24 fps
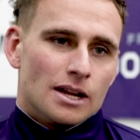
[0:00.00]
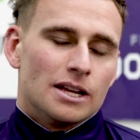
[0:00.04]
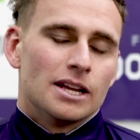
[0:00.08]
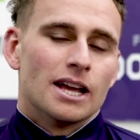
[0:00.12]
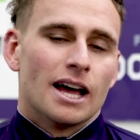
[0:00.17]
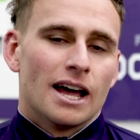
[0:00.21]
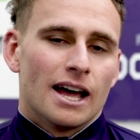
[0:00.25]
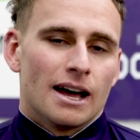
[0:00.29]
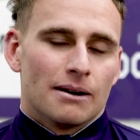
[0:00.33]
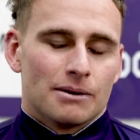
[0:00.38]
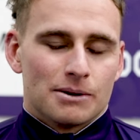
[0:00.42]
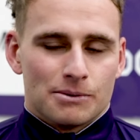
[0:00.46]

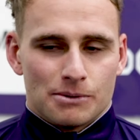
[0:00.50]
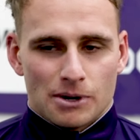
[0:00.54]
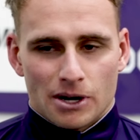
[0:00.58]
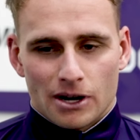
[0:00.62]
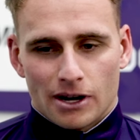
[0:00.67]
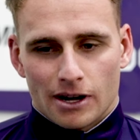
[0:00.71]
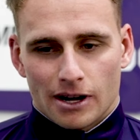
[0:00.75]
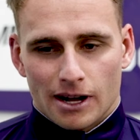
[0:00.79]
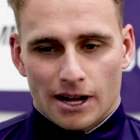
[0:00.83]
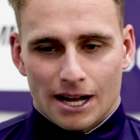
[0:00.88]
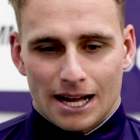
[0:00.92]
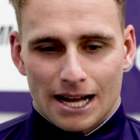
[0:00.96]
Yeah, we
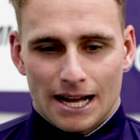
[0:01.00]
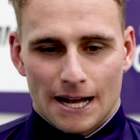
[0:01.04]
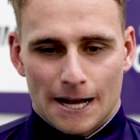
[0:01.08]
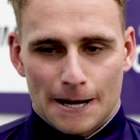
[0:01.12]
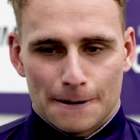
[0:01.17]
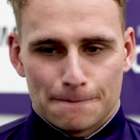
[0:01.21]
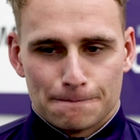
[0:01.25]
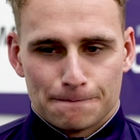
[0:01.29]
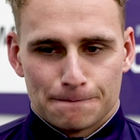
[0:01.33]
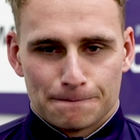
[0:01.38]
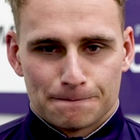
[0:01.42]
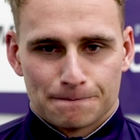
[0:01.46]
were.
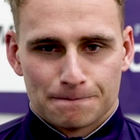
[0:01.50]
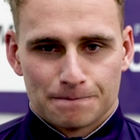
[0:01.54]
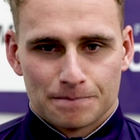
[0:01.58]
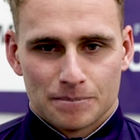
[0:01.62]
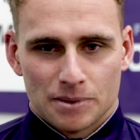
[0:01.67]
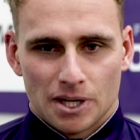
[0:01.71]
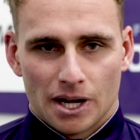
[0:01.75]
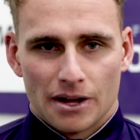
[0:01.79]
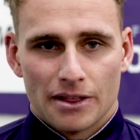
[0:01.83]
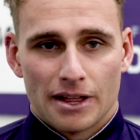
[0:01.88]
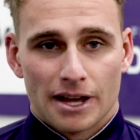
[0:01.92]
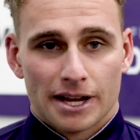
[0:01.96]

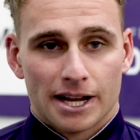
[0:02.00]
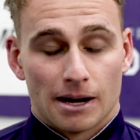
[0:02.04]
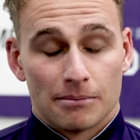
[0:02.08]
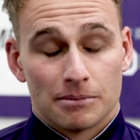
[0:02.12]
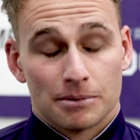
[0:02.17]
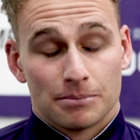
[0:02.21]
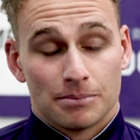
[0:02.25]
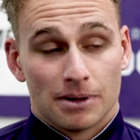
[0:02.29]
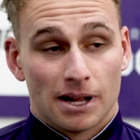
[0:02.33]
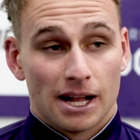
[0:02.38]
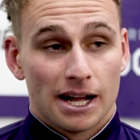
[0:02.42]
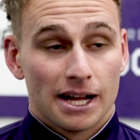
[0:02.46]
You know, they come
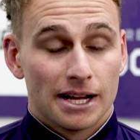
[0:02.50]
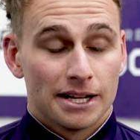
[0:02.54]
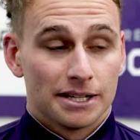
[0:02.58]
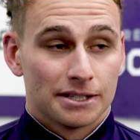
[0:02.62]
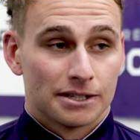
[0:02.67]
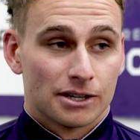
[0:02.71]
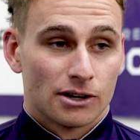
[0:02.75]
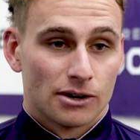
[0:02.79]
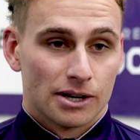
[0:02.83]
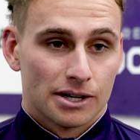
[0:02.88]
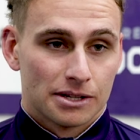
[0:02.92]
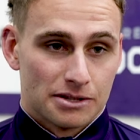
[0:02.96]
to play.
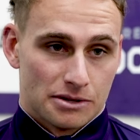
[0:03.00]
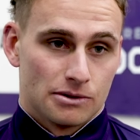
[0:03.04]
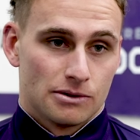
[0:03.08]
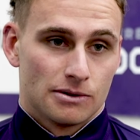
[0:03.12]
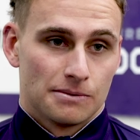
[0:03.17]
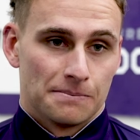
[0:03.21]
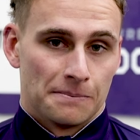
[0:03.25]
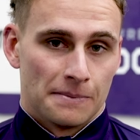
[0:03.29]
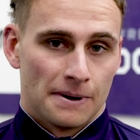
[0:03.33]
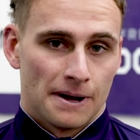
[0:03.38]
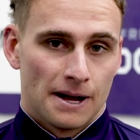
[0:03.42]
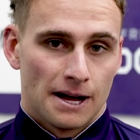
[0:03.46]
Credit to
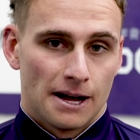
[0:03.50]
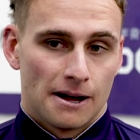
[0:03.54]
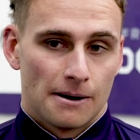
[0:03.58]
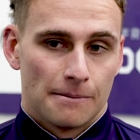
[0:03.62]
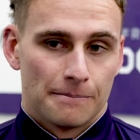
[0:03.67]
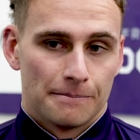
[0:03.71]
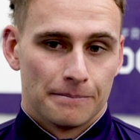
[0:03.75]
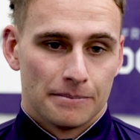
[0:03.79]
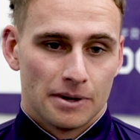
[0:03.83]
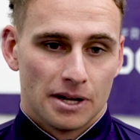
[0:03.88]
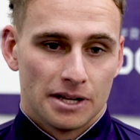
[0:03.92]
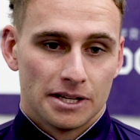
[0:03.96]

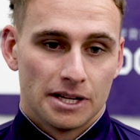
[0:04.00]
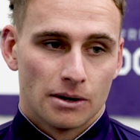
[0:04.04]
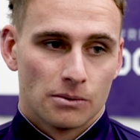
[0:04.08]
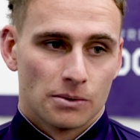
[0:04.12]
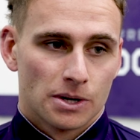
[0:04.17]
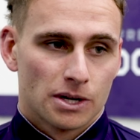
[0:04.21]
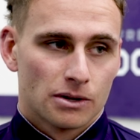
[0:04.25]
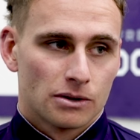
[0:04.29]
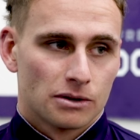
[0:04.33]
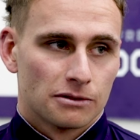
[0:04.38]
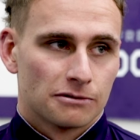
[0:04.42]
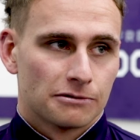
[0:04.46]
them. And yeah,
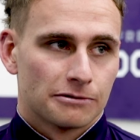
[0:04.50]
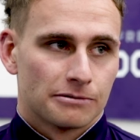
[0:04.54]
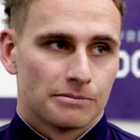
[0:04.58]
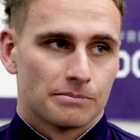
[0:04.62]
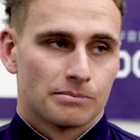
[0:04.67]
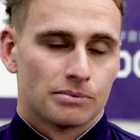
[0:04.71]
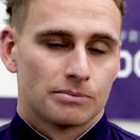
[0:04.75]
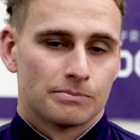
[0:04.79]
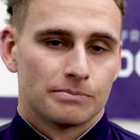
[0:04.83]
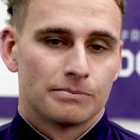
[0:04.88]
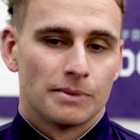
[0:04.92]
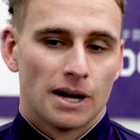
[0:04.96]
we could have
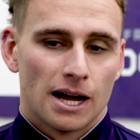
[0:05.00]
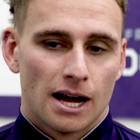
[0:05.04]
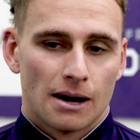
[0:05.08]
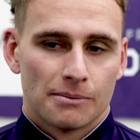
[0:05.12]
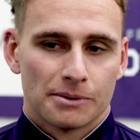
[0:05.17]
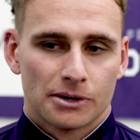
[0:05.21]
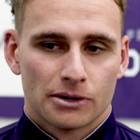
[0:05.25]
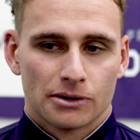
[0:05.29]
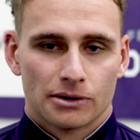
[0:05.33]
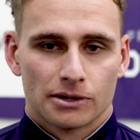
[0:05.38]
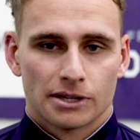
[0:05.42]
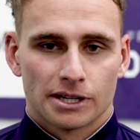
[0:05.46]

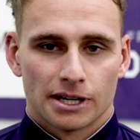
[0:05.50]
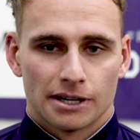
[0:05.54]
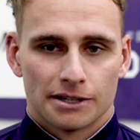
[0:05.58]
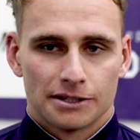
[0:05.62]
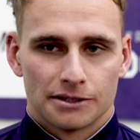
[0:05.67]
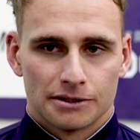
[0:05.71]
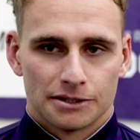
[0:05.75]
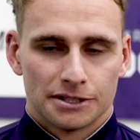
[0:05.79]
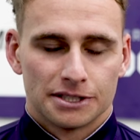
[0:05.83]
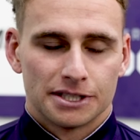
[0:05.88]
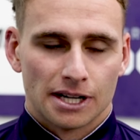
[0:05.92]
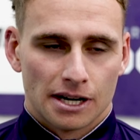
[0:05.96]

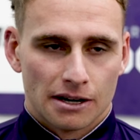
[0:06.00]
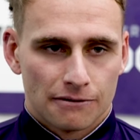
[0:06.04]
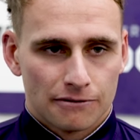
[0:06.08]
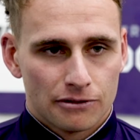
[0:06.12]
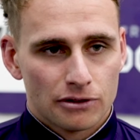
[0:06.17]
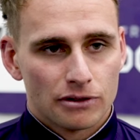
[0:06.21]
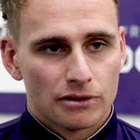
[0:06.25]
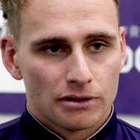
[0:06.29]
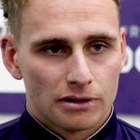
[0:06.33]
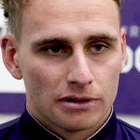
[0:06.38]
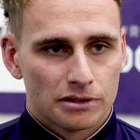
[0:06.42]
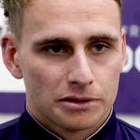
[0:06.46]
done a
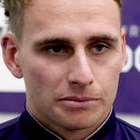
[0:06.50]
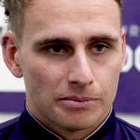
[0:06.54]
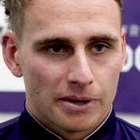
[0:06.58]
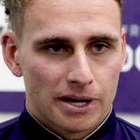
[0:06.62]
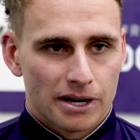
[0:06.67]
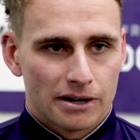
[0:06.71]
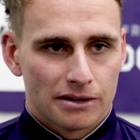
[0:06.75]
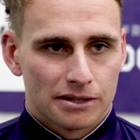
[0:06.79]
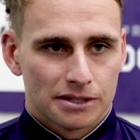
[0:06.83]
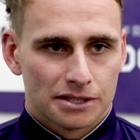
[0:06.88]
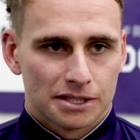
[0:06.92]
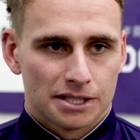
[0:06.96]
few things
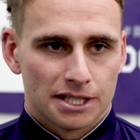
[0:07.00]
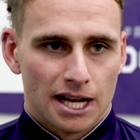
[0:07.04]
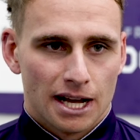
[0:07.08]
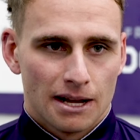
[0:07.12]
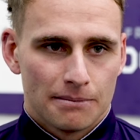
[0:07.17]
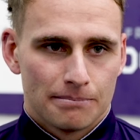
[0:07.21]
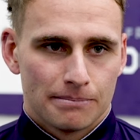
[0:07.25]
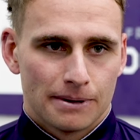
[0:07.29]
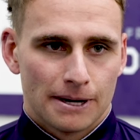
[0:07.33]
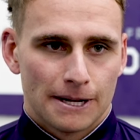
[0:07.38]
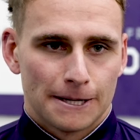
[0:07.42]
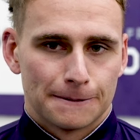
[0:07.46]
better at the
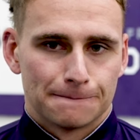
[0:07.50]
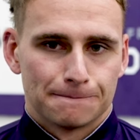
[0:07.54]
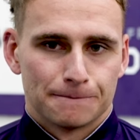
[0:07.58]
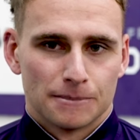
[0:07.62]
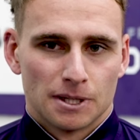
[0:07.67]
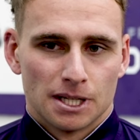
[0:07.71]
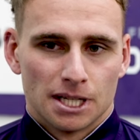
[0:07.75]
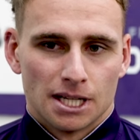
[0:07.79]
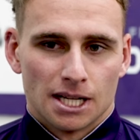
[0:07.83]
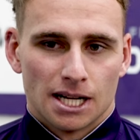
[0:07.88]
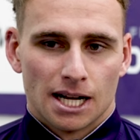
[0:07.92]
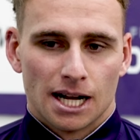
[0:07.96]
start. But
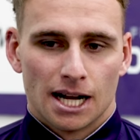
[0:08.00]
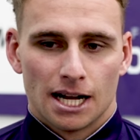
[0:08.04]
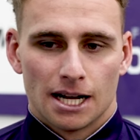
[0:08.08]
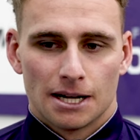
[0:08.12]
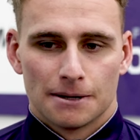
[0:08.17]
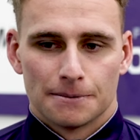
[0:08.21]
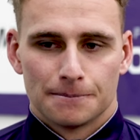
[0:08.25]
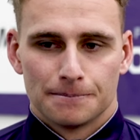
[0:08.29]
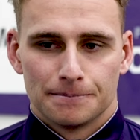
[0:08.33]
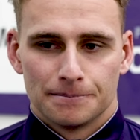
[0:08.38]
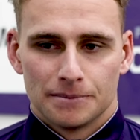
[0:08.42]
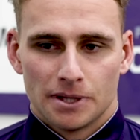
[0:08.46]

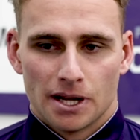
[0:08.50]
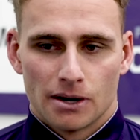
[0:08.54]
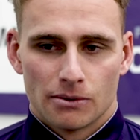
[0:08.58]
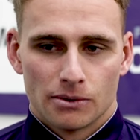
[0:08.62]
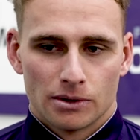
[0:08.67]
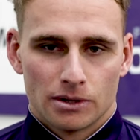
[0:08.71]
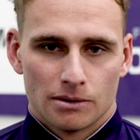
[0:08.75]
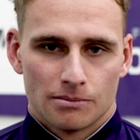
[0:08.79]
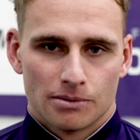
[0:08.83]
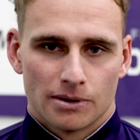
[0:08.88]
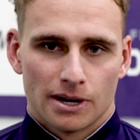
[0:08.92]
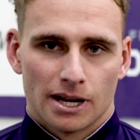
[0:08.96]
yeah,
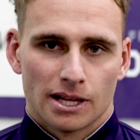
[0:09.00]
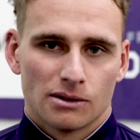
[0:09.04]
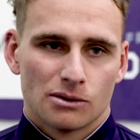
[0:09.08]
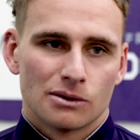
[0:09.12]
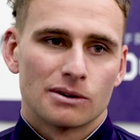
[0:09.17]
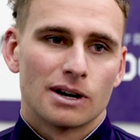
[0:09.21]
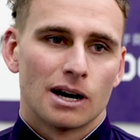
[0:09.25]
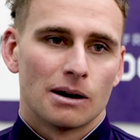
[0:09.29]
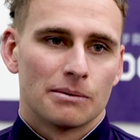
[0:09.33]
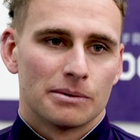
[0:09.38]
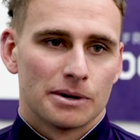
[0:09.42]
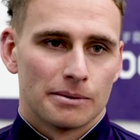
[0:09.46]
really proud that we
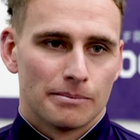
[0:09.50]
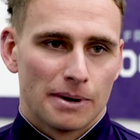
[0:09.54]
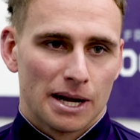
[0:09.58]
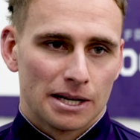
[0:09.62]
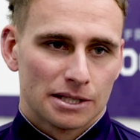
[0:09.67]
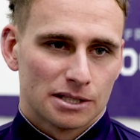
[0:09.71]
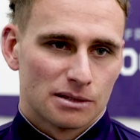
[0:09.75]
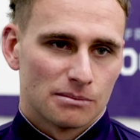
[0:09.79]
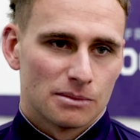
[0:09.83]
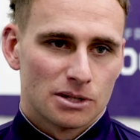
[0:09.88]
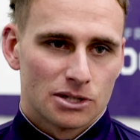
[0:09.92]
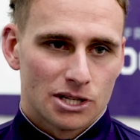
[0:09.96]
were able to make
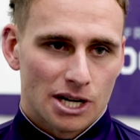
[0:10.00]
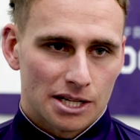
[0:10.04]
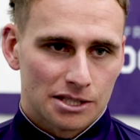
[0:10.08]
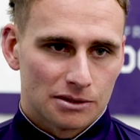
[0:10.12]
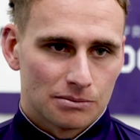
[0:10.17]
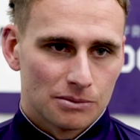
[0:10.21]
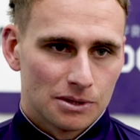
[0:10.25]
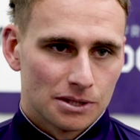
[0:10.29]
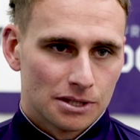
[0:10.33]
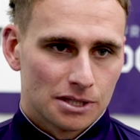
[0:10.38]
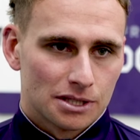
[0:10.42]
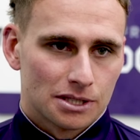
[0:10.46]
some
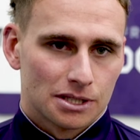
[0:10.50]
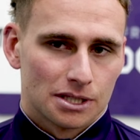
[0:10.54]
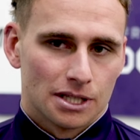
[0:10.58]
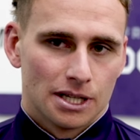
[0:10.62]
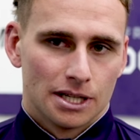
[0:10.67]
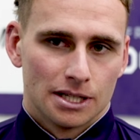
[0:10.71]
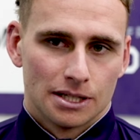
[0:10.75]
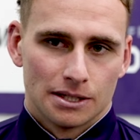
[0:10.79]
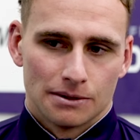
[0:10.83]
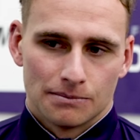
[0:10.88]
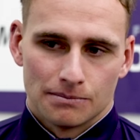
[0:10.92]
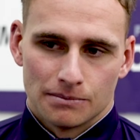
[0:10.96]
adjustments
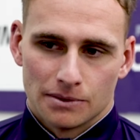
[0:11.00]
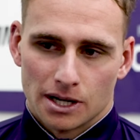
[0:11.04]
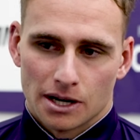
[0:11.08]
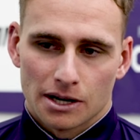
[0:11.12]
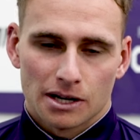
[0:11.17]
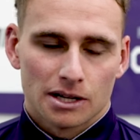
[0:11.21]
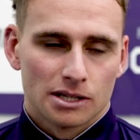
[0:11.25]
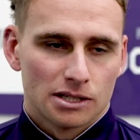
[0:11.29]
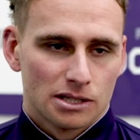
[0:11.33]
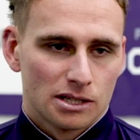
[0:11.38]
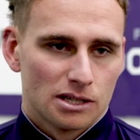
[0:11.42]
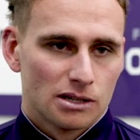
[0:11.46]
and you know
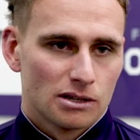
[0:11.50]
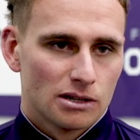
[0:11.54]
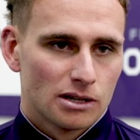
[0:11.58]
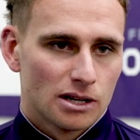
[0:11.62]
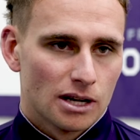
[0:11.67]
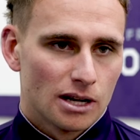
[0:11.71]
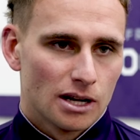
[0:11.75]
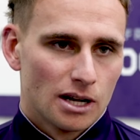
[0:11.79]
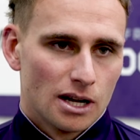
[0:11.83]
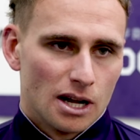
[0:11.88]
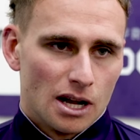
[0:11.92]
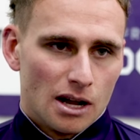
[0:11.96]
continue
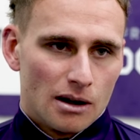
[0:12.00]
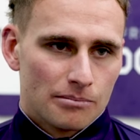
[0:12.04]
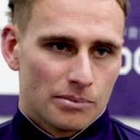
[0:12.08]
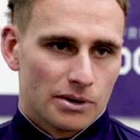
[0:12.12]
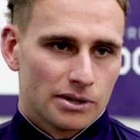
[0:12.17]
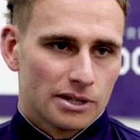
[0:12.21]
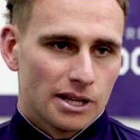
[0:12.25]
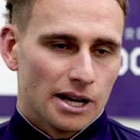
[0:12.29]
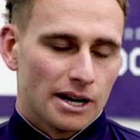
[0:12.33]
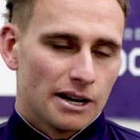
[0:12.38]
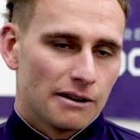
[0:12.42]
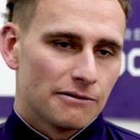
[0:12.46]
to
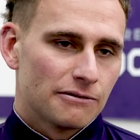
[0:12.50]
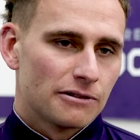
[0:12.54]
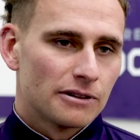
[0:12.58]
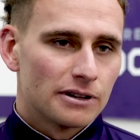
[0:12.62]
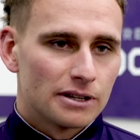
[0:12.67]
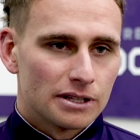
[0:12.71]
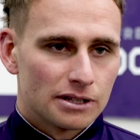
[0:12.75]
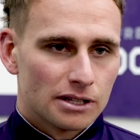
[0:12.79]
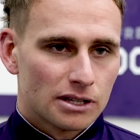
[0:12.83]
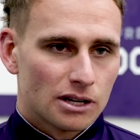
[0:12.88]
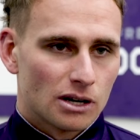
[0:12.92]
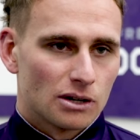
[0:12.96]
bring that effort
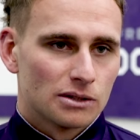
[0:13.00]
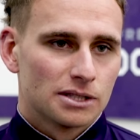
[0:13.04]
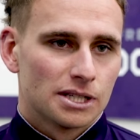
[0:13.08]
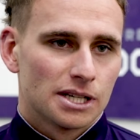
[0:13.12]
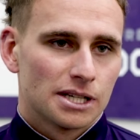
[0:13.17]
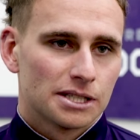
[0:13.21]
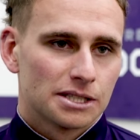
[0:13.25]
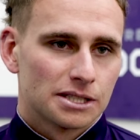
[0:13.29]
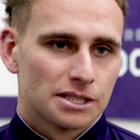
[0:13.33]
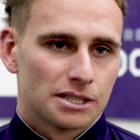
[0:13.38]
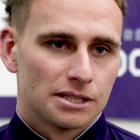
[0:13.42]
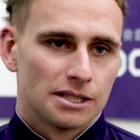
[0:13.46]
in the contest.